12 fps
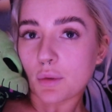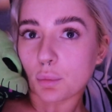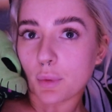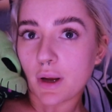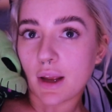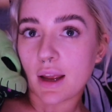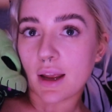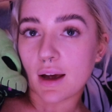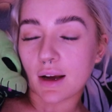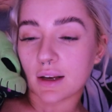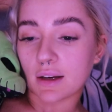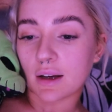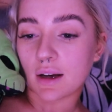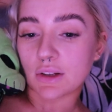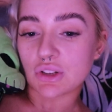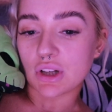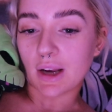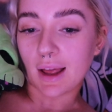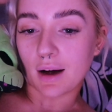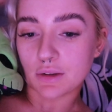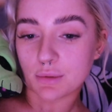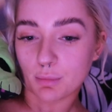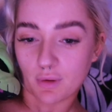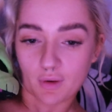We are gonna chill out
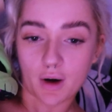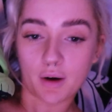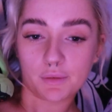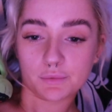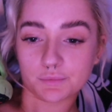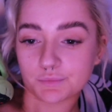tomorrow.